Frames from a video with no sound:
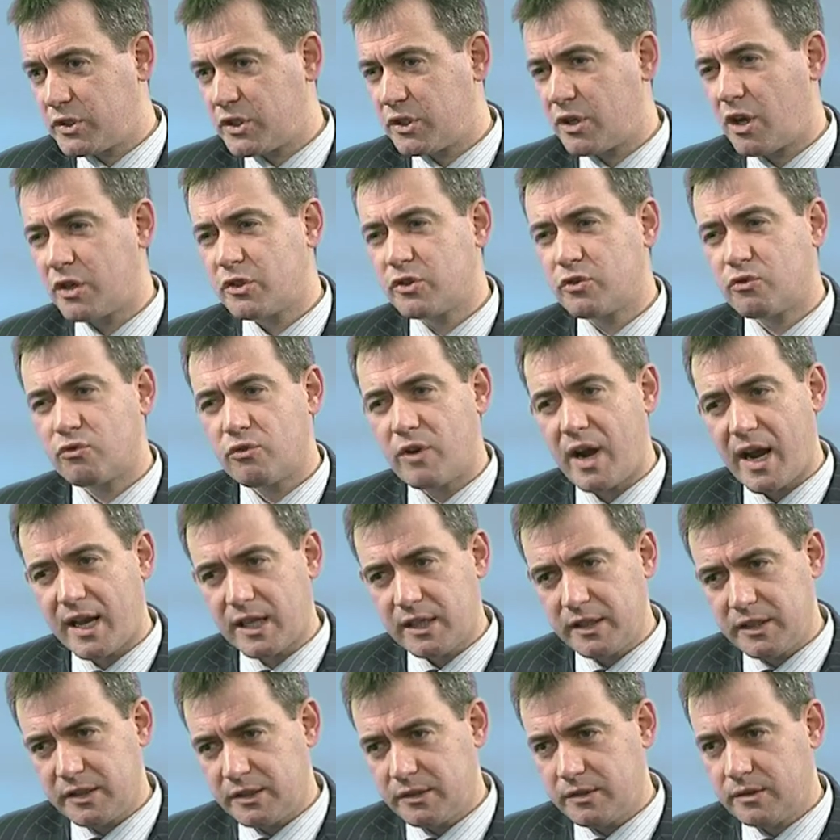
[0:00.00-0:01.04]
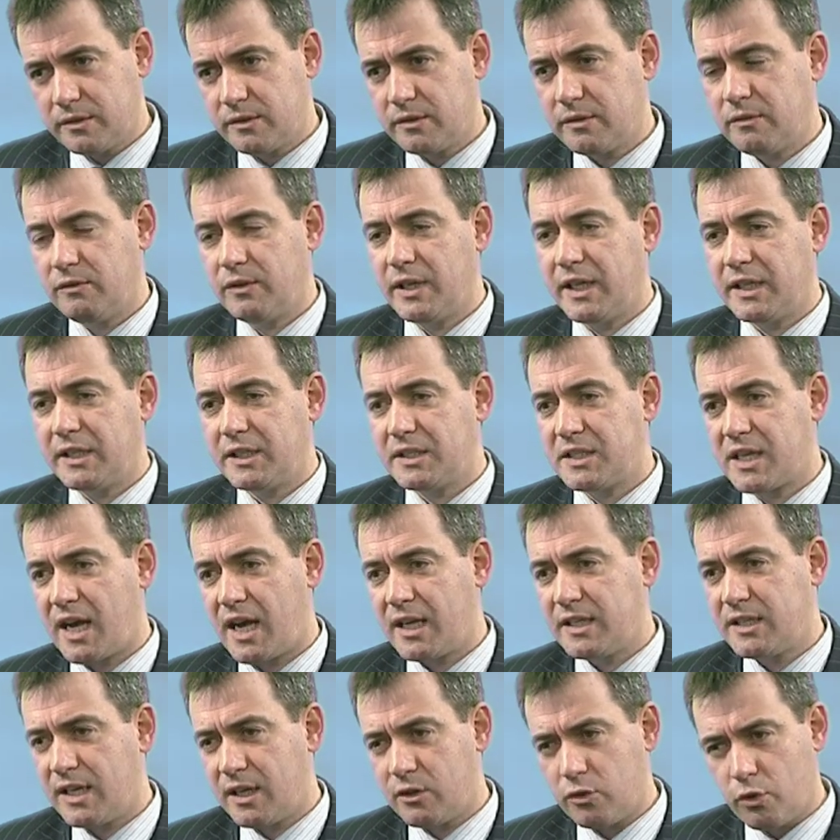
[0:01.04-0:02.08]
which are not directly related to
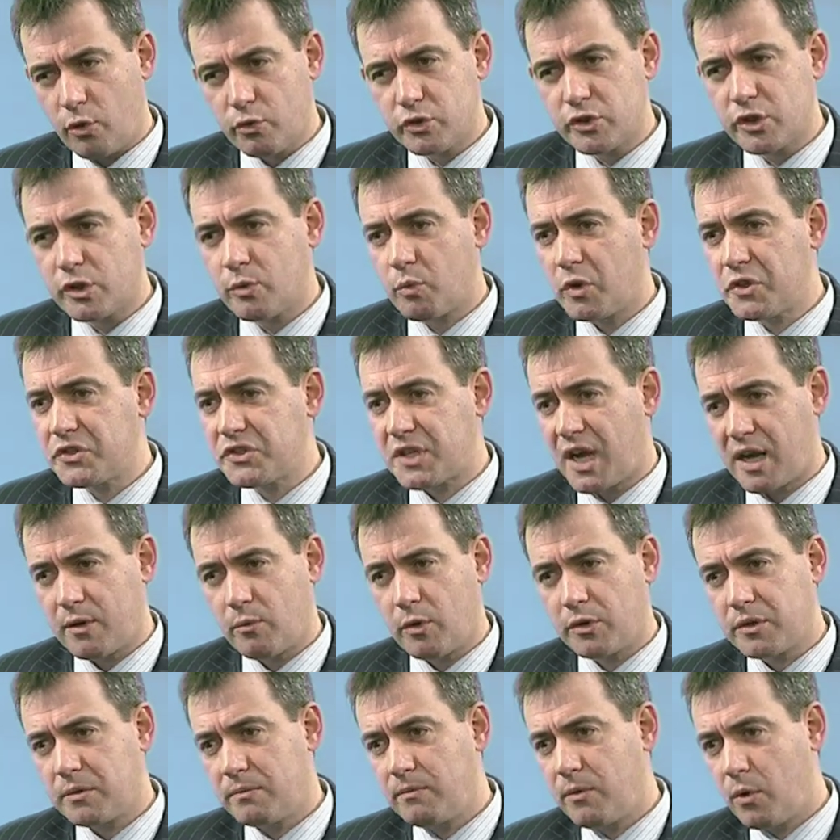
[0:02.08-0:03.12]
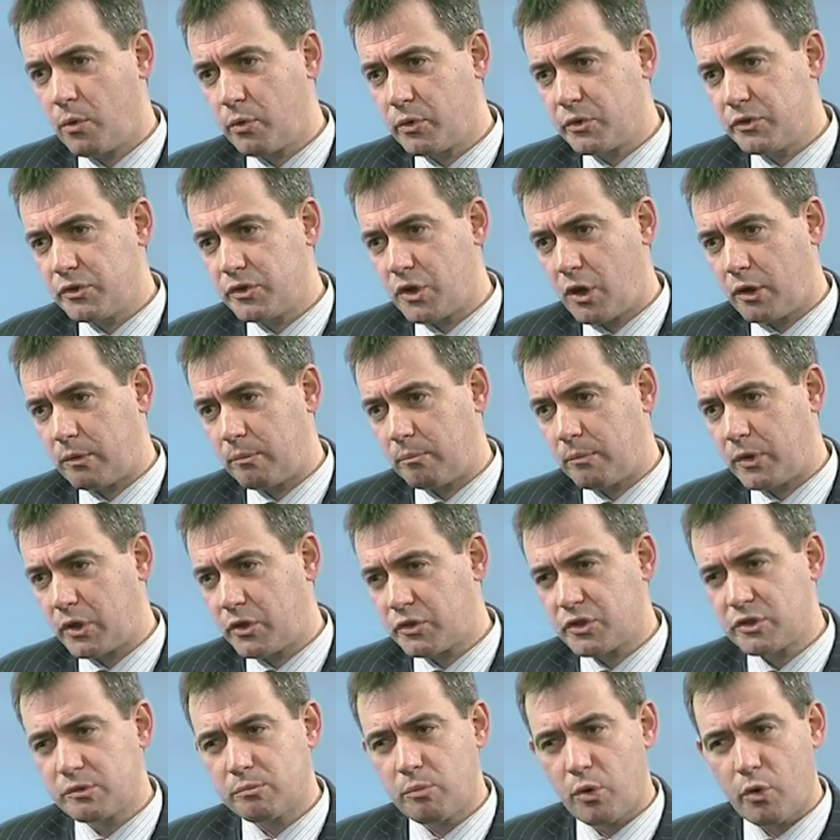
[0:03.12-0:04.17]
IT, and those are the ones I want to focus on
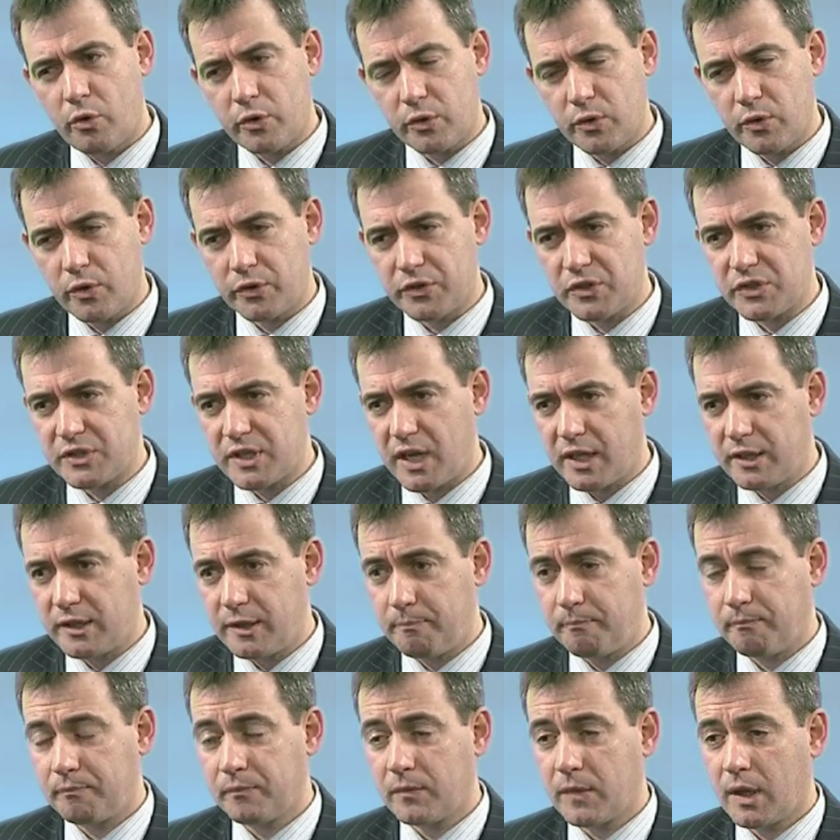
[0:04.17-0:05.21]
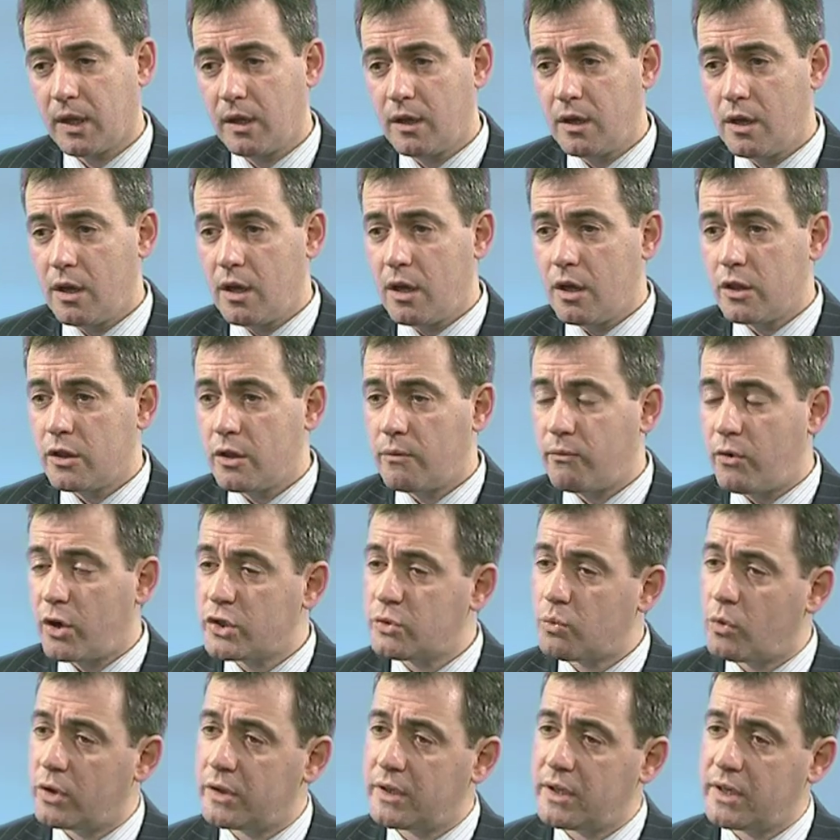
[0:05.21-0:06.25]
because it's important you understand them. The
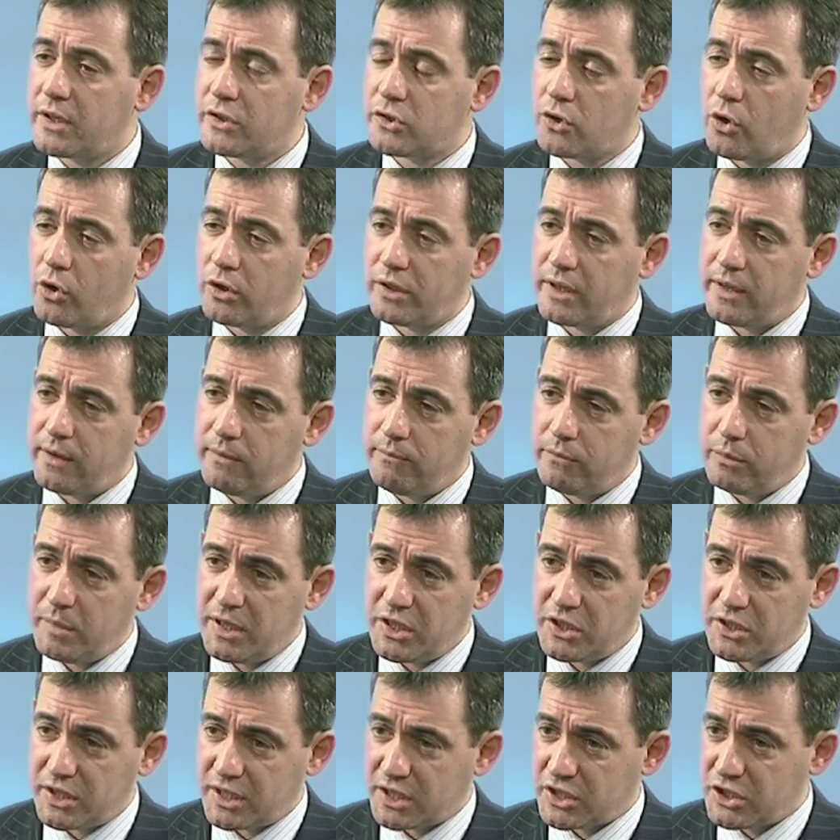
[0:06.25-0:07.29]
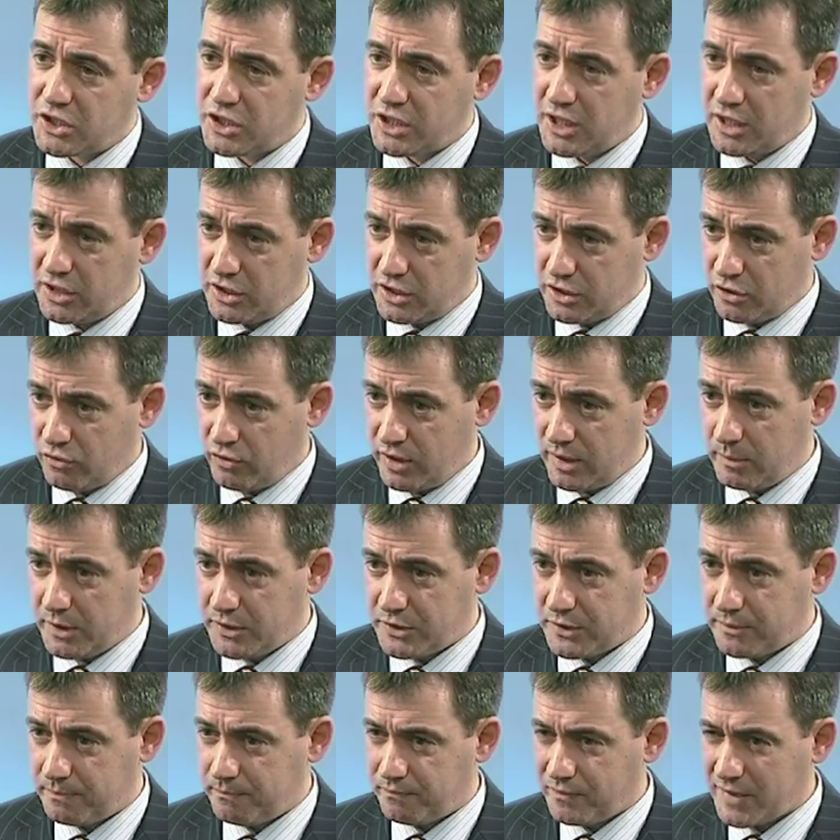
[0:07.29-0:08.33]
first one is called Information Exchange
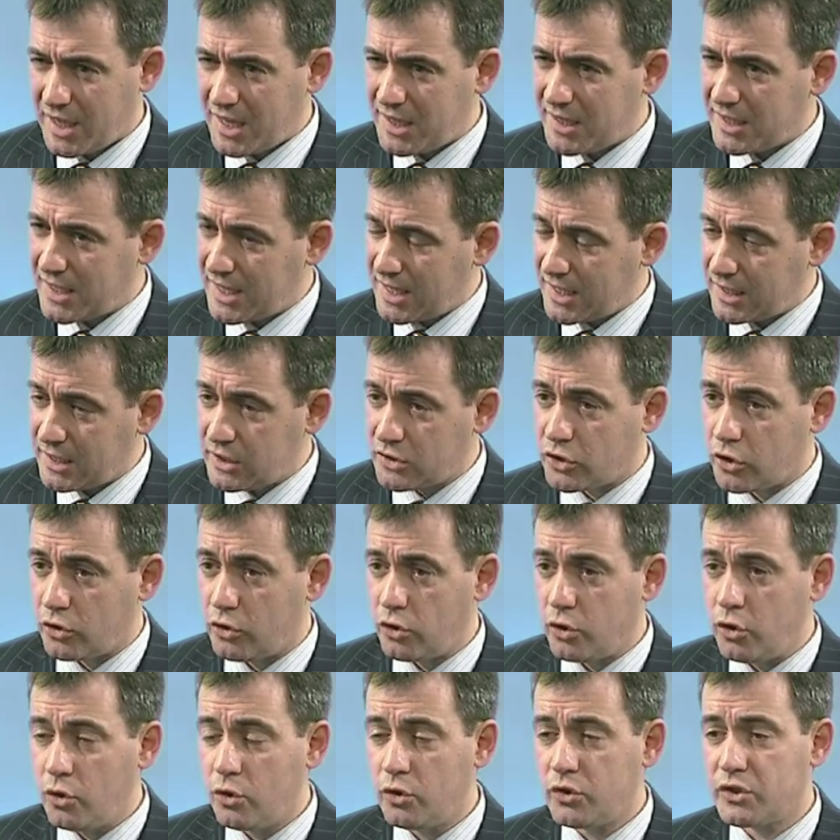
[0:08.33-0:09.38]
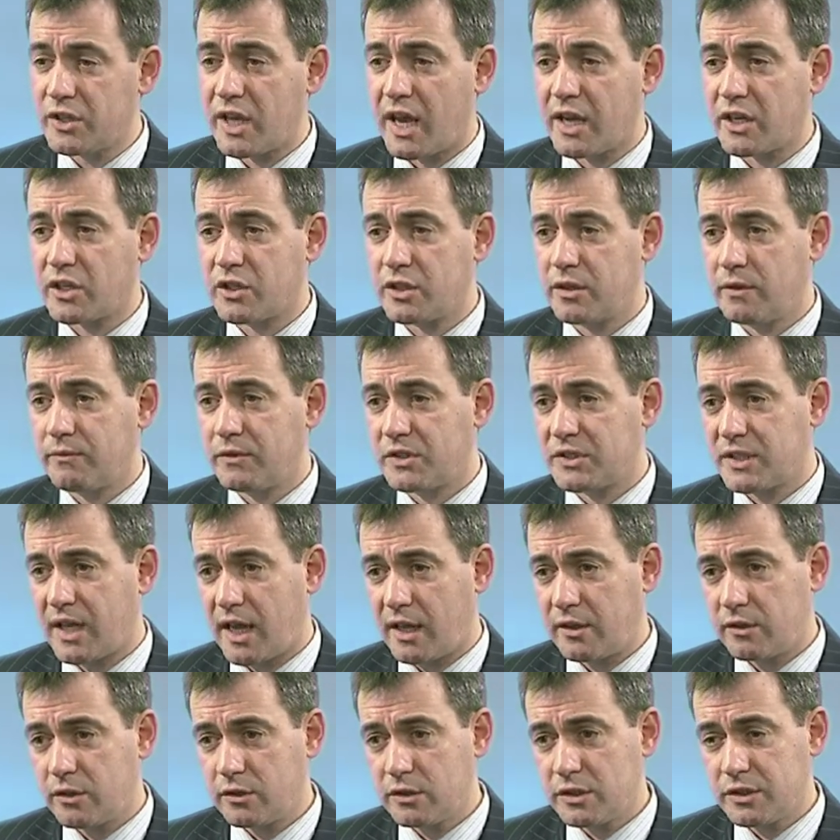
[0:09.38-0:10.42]
Agreements. And again, it's a new section of the
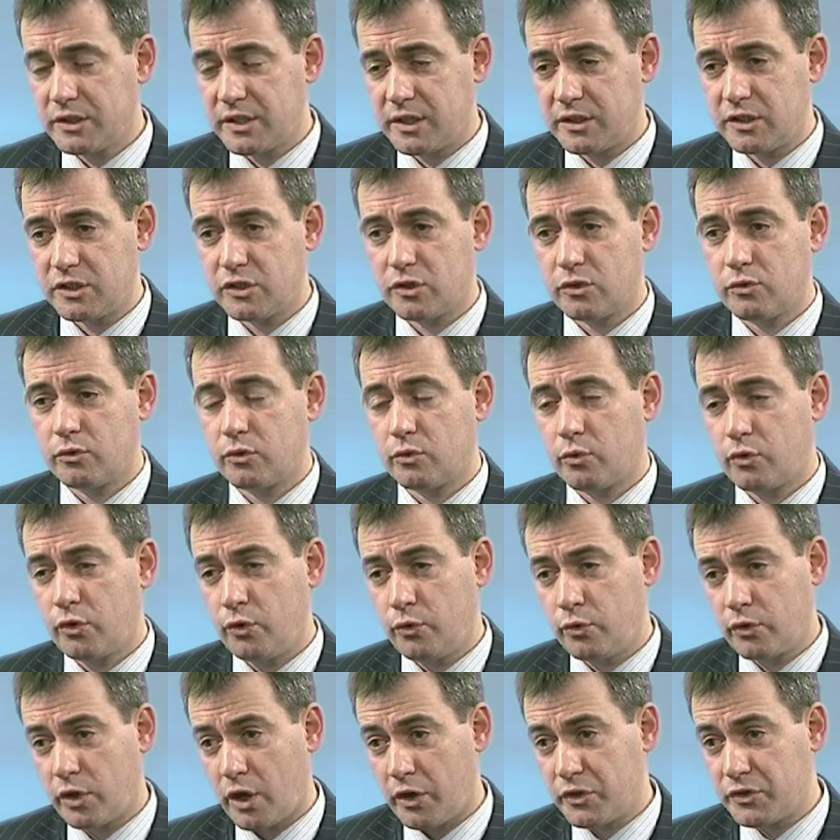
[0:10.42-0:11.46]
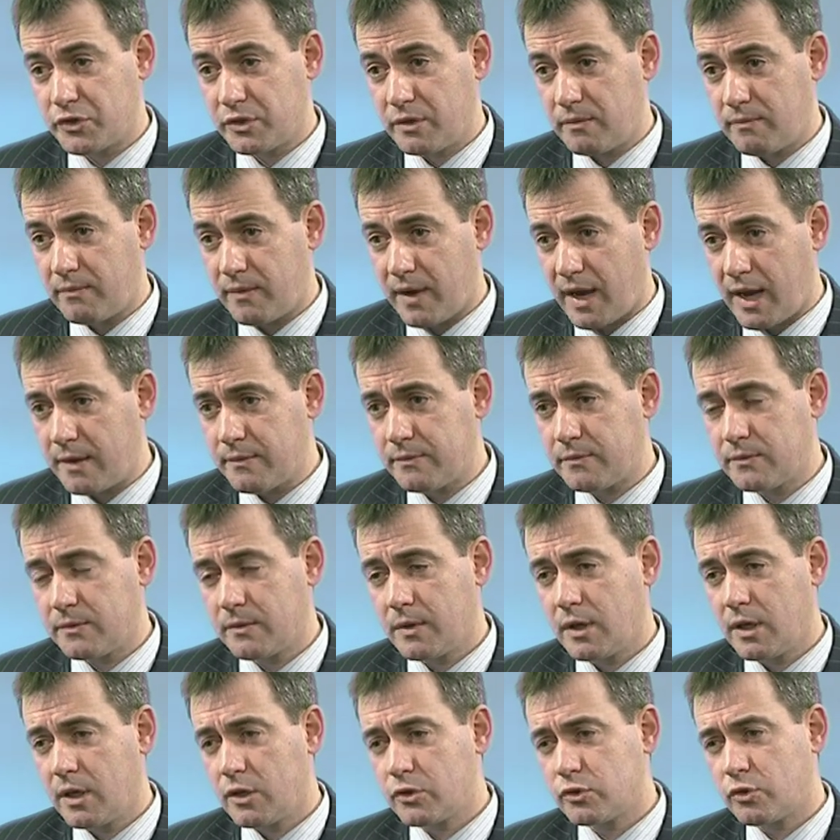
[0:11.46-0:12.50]
standard since 2005.
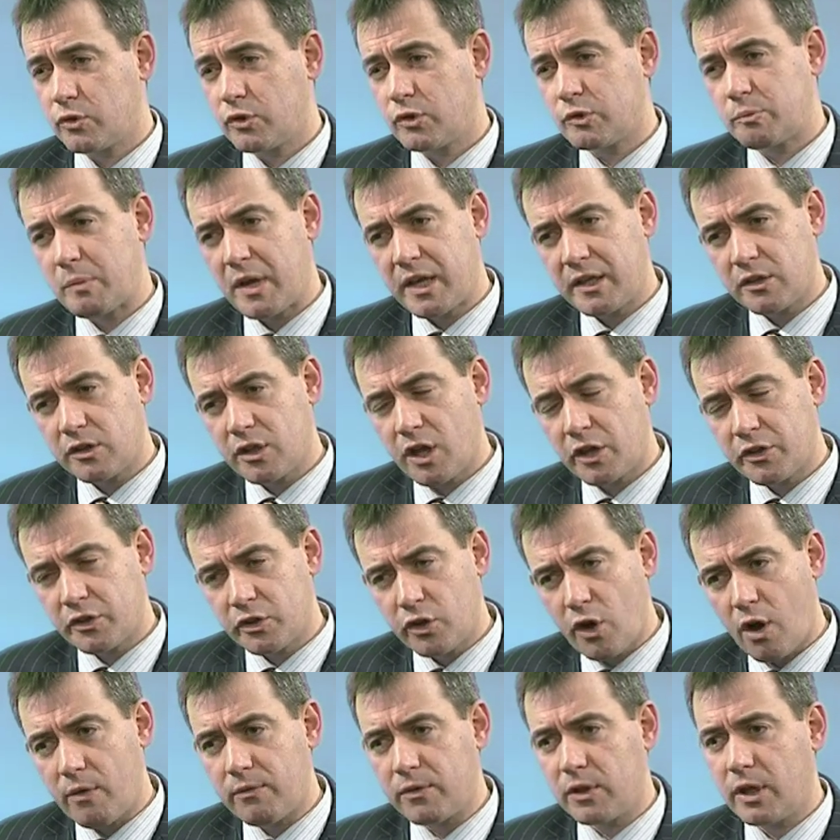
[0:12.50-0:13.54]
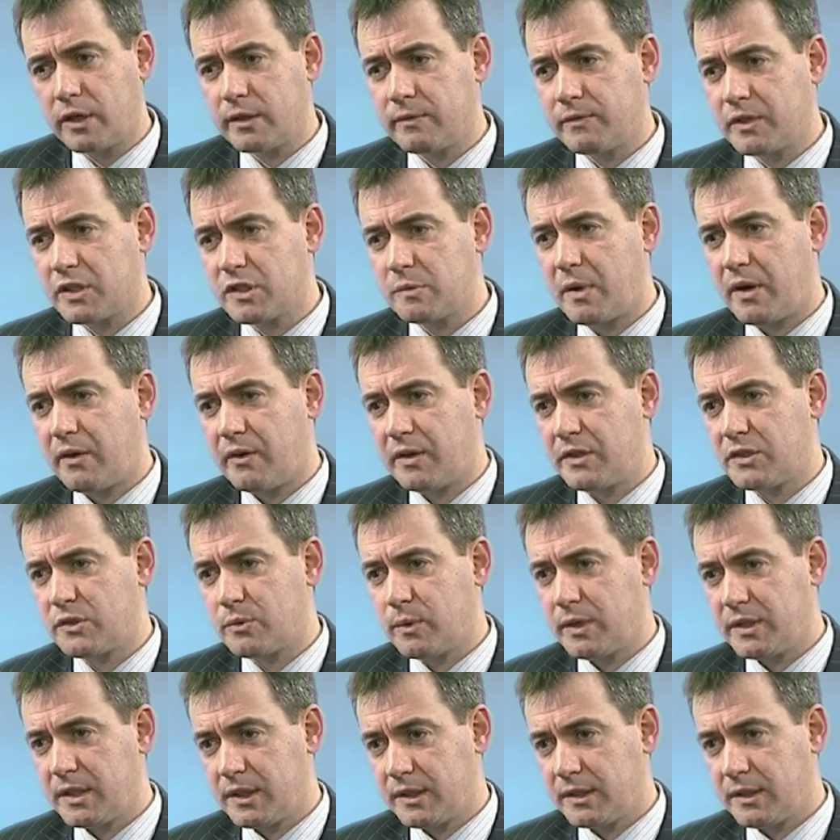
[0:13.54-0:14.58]
So there's not an awful lot of experience
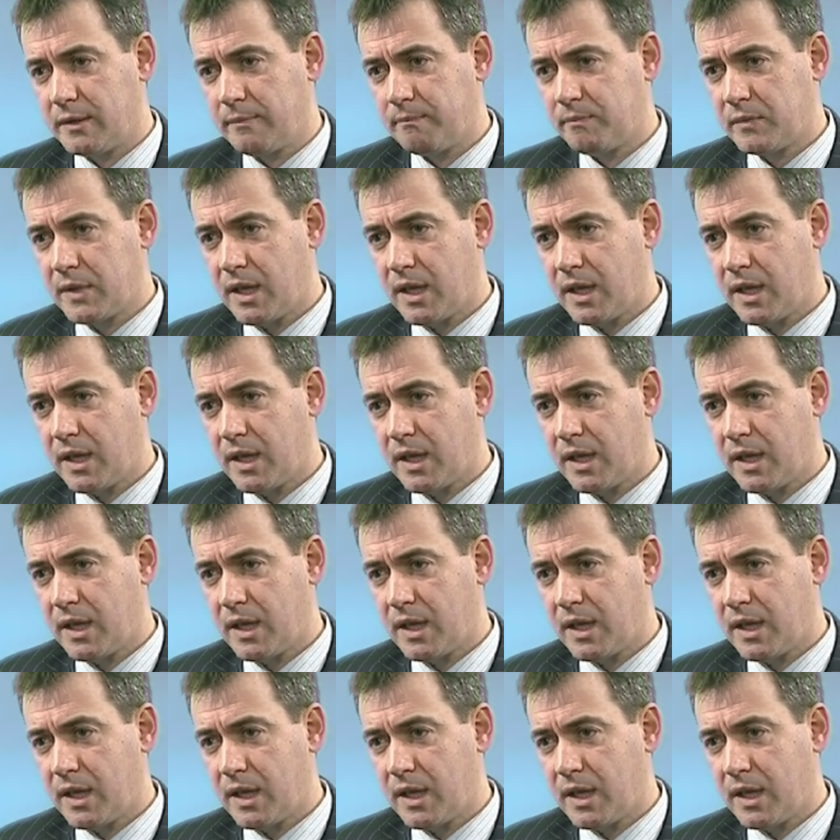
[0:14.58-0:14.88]
with it.